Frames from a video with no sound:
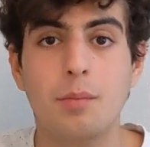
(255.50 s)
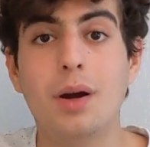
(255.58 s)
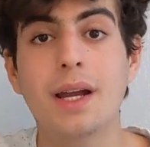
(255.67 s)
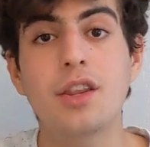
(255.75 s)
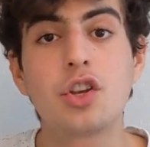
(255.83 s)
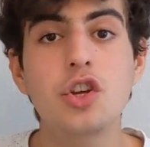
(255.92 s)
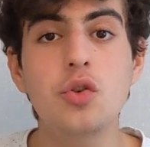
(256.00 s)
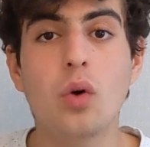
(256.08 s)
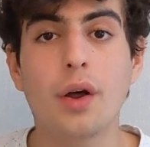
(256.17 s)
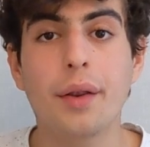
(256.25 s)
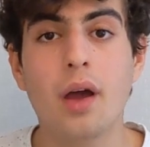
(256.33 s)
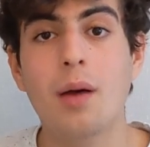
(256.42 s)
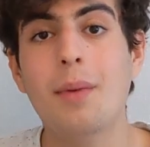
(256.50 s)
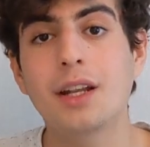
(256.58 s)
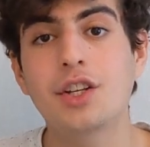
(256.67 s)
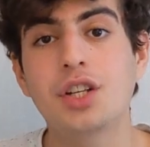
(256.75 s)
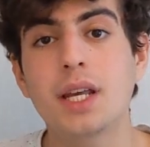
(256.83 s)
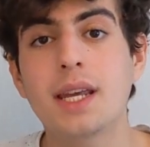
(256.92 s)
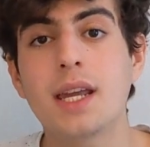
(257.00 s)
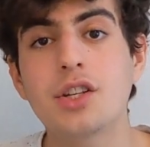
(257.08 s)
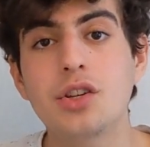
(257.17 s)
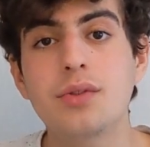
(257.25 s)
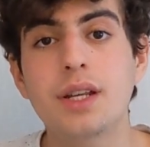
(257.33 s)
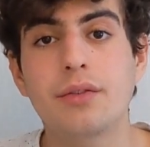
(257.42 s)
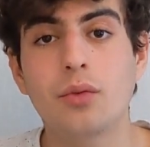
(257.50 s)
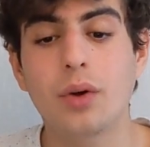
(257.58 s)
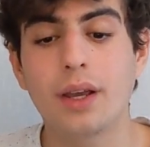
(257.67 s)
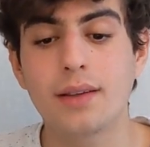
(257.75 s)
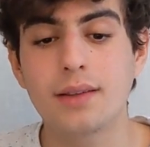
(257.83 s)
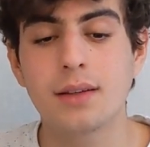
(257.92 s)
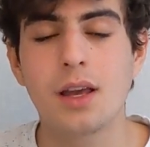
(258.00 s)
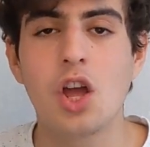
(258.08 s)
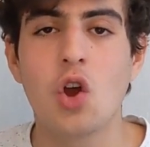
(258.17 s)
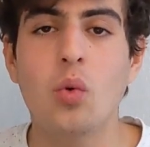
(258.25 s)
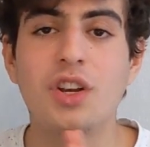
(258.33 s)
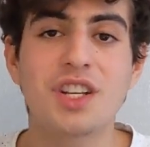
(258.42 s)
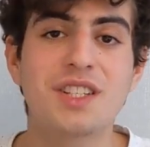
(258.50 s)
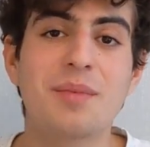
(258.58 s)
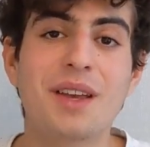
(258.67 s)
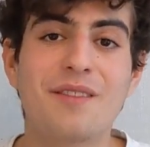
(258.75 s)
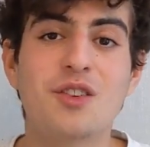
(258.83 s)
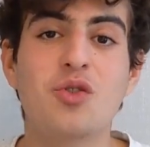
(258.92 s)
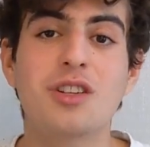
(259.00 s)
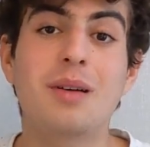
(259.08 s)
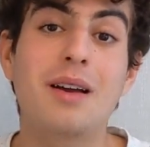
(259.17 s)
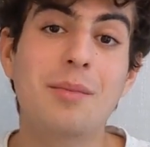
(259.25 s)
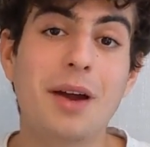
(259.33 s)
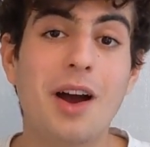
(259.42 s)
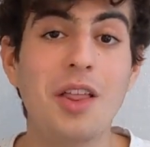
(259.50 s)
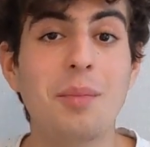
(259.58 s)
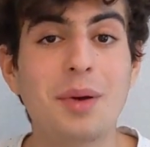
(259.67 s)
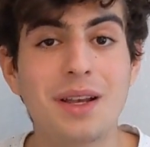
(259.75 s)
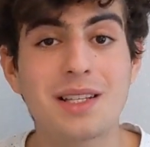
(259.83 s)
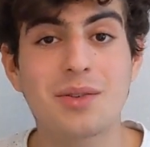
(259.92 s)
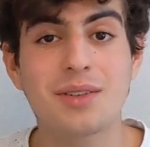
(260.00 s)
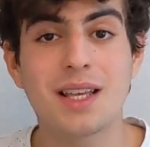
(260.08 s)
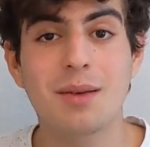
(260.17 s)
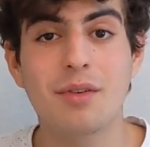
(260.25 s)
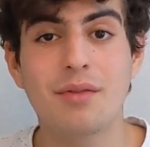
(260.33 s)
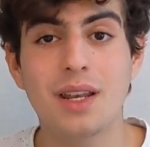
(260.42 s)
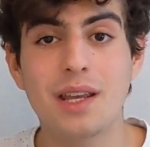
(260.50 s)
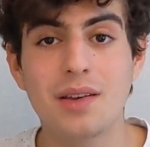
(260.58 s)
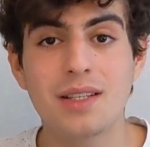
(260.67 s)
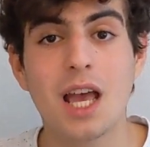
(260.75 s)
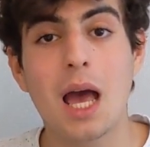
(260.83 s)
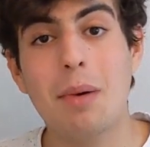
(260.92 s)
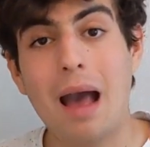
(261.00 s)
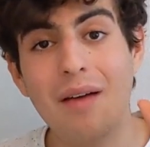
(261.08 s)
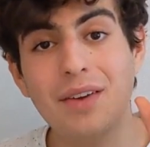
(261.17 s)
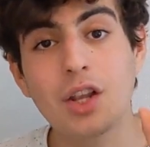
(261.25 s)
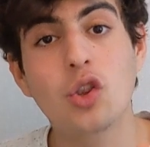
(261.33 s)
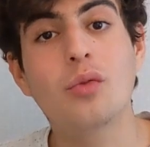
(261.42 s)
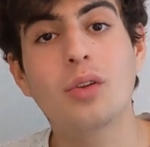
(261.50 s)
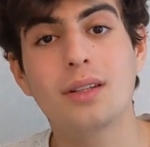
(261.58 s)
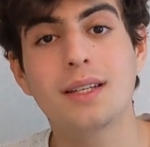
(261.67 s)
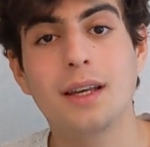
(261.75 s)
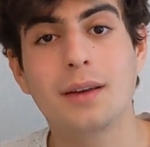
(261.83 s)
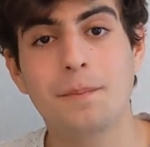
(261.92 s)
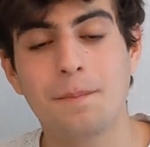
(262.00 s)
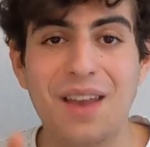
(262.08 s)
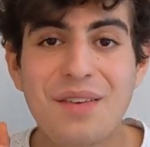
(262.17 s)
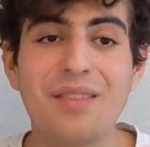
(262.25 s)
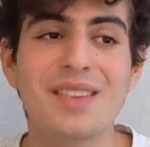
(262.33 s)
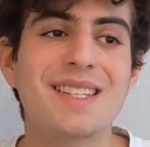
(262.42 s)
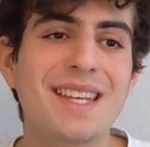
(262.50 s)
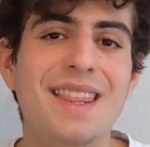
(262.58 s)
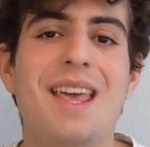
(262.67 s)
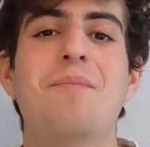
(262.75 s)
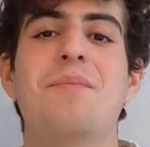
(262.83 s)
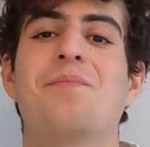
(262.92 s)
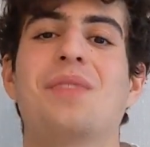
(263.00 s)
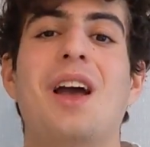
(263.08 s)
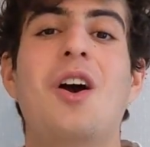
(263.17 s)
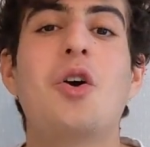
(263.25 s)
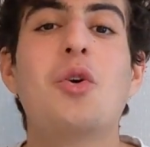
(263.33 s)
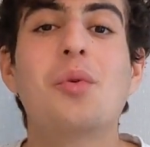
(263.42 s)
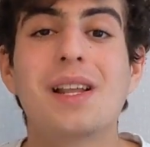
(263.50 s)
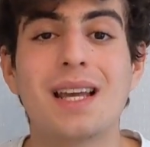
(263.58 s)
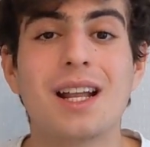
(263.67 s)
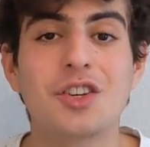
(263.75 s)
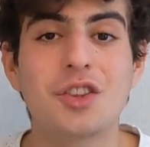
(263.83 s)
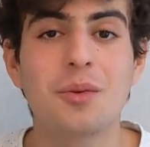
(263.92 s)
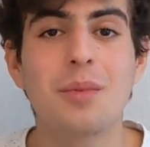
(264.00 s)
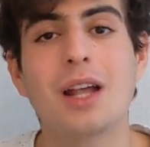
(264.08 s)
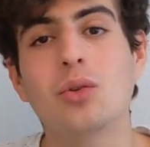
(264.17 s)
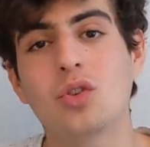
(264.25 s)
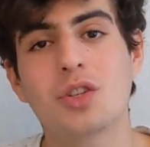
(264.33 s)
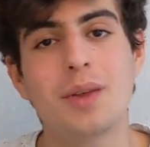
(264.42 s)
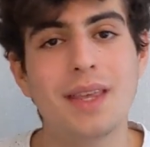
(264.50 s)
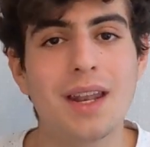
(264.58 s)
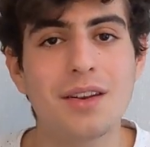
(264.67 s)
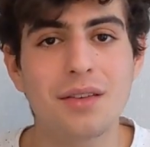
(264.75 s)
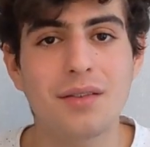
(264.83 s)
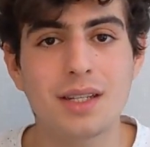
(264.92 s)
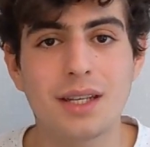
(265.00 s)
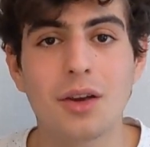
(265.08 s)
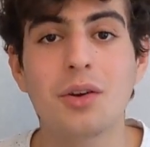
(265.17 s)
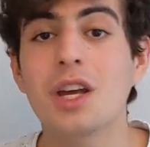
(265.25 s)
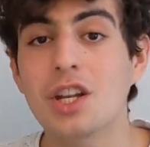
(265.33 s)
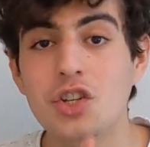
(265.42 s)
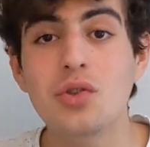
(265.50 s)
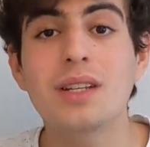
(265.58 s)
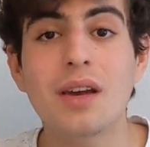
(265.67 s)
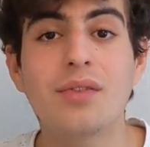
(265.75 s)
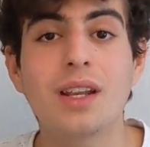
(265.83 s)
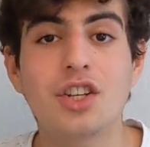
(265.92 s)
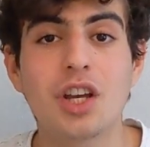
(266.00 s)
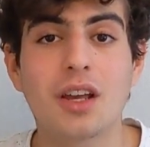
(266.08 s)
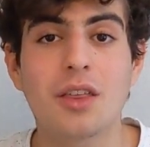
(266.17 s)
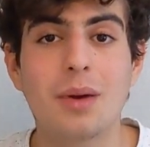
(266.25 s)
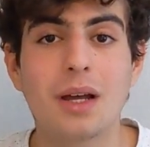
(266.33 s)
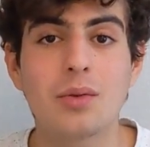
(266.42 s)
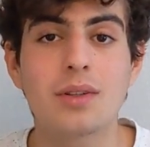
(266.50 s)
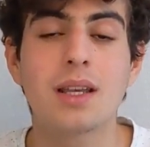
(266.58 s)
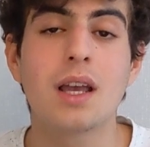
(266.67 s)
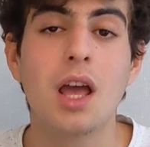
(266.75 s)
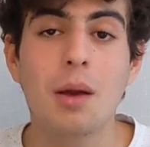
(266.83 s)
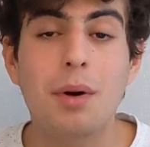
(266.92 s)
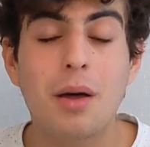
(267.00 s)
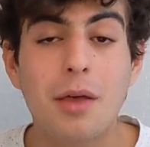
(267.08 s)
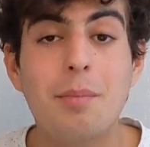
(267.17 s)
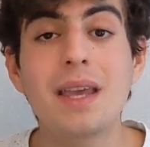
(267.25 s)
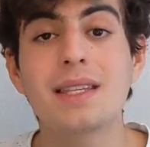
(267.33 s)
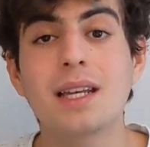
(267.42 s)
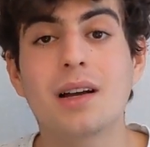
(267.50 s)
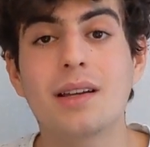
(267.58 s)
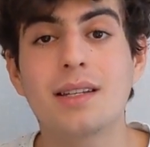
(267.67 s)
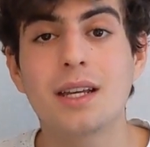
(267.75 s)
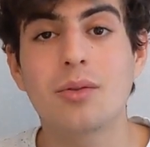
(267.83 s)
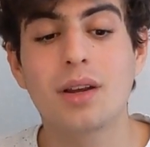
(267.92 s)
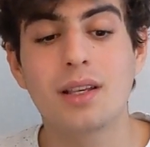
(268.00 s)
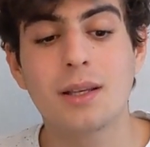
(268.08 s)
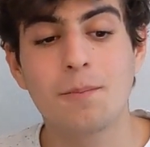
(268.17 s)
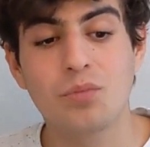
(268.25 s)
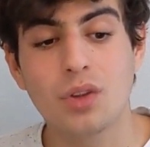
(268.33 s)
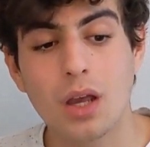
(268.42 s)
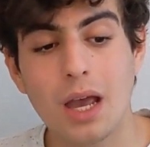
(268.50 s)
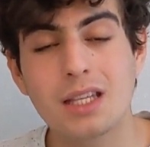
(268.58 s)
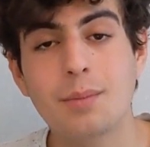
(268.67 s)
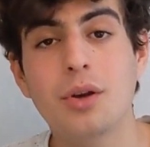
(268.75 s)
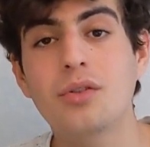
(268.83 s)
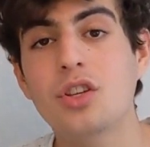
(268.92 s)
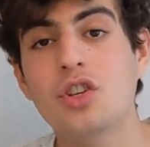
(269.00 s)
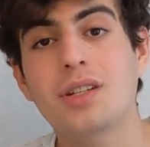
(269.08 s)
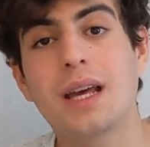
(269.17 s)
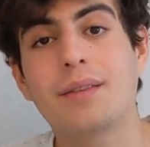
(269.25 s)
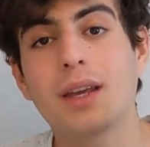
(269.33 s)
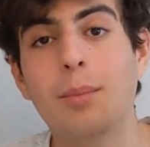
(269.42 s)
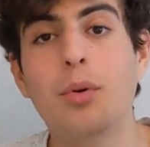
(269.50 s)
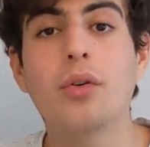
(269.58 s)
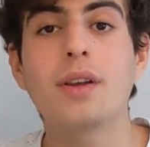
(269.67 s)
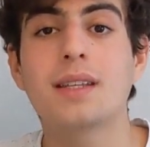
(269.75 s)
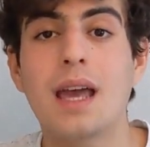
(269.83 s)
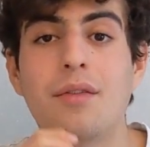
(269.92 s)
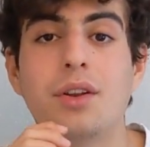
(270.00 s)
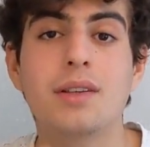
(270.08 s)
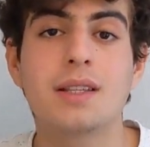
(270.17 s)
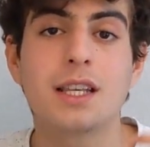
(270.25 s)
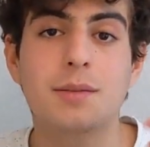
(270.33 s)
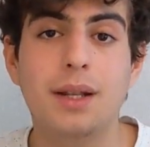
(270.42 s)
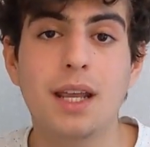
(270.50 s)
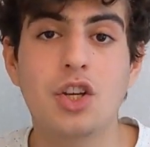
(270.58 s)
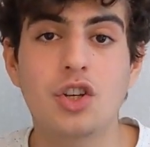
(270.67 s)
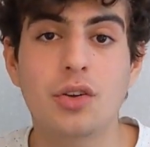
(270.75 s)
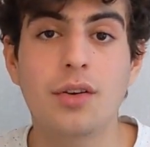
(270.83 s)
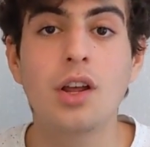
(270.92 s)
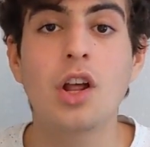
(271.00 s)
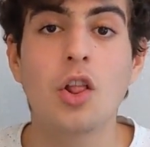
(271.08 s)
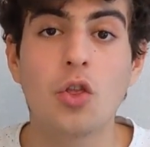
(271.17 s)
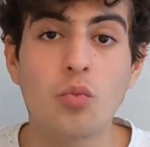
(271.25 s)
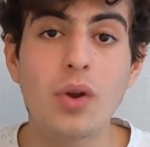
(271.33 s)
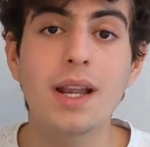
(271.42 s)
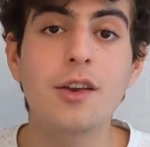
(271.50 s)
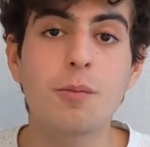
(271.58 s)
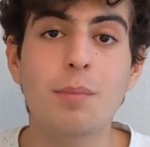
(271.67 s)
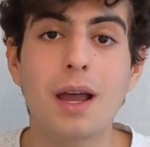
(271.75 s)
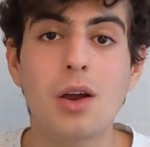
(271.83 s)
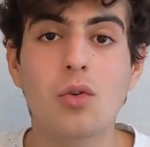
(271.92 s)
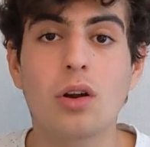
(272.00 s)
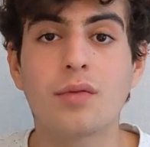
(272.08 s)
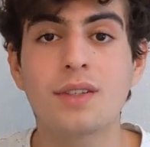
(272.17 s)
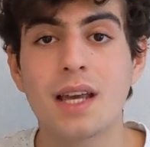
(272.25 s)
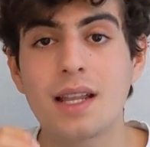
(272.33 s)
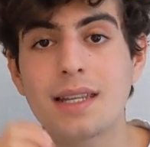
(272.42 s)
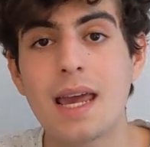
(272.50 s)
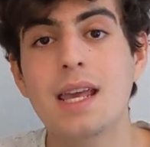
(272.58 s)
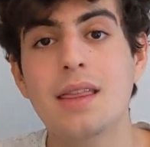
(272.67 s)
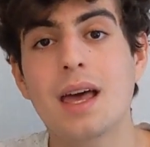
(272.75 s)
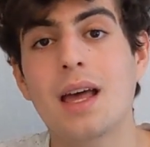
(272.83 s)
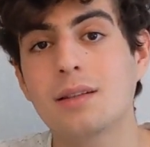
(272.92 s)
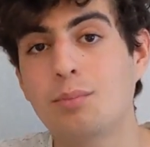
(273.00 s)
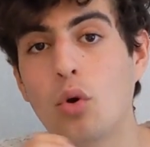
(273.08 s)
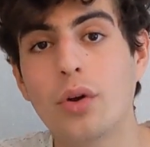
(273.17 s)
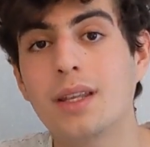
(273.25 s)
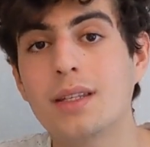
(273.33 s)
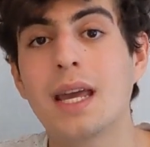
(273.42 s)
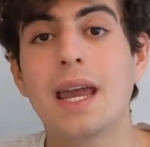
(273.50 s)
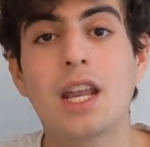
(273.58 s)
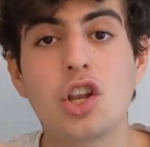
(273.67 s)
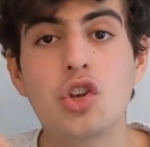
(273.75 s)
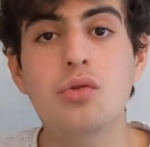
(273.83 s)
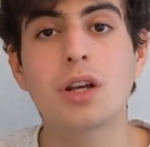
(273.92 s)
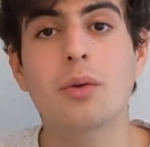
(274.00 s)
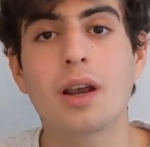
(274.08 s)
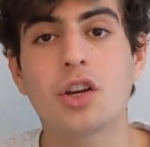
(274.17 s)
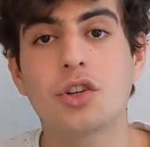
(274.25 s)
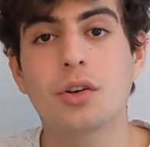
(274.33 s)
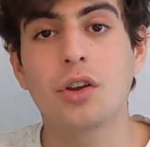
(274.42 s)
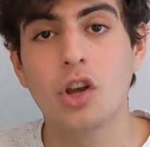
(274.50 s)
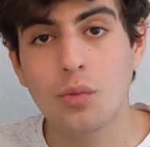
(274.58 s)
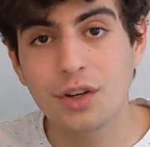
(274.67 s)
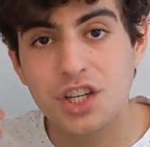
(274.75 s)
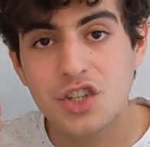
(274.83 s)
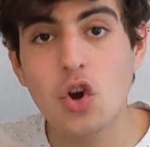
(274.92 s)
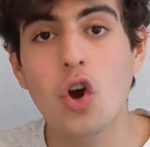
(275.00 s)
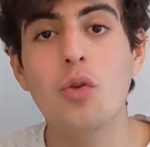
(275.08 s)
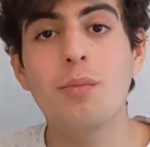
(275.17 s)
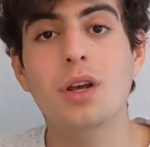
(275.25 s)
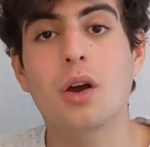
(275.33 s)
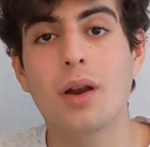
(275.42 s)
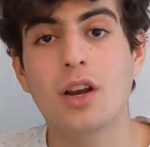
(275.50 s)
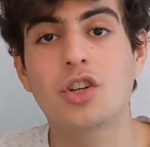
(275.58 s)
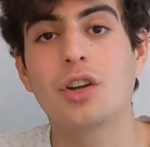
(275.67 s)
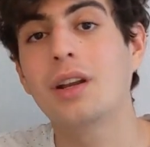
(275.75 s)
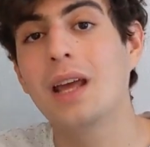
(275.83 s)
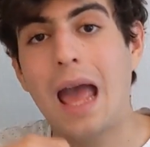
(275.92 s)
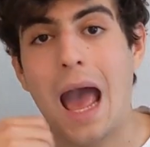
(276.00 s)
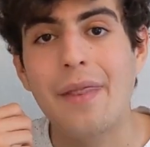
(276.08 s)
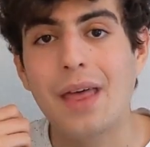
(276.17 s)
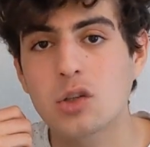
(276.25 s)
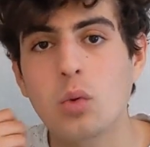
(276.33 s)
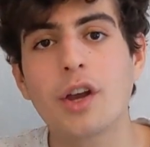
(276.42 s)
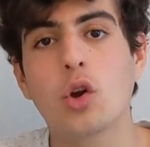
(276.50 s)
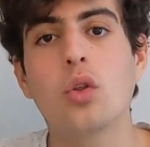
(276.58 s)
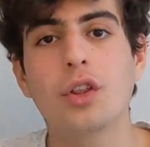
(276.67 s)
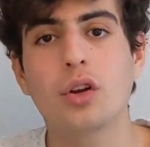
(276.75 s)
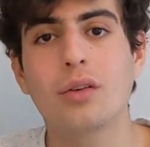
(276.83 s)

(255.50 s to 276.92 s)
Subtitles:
But in the new one, I managed to take it in 2 different ways, which is something I've talked about in my other personal statement videos about having a novelty. If you haven't seen them, I'll attach them, and also at the end of the video, do definitely check them out. But the basic idea is, as opposed to just having a point, evidence, and explanation, the really good paragraphs take that point in a new direction, which is your own direction, and that's what I call the